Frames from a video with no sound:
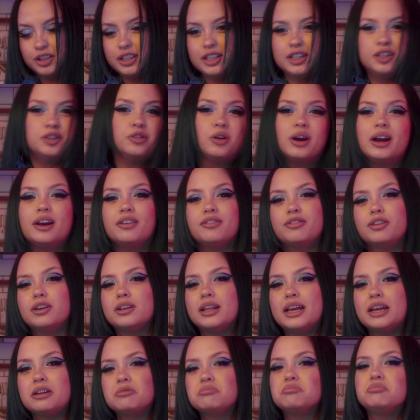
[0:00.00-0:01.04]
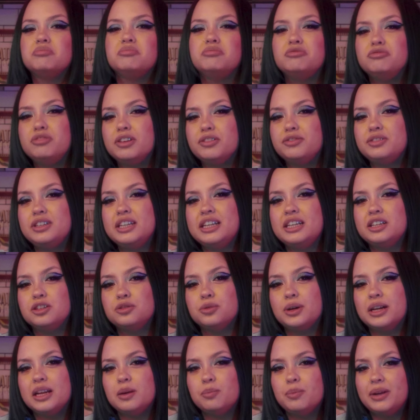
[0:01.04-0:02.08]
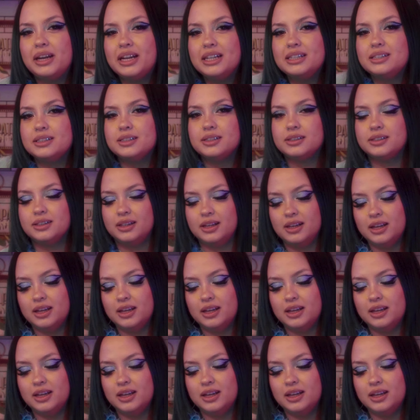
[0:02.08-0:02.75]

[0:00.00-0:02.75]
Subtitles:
ignore it for like 15-20 minutes.